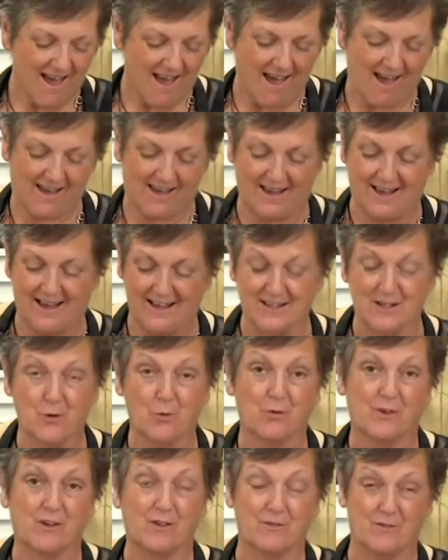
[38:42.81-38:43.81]
And
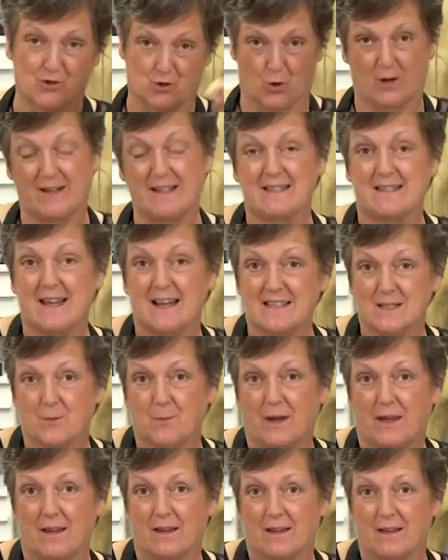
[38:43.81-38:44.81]
join us next
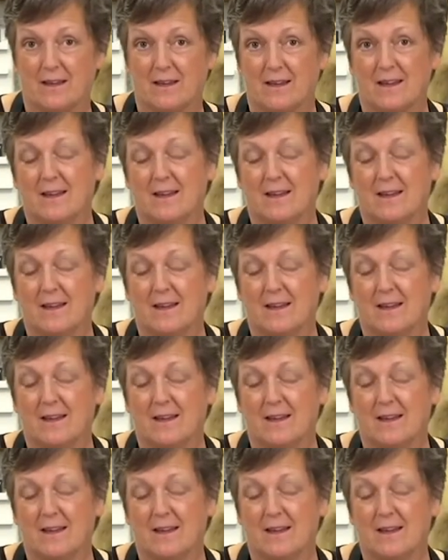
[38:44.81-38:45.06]
week.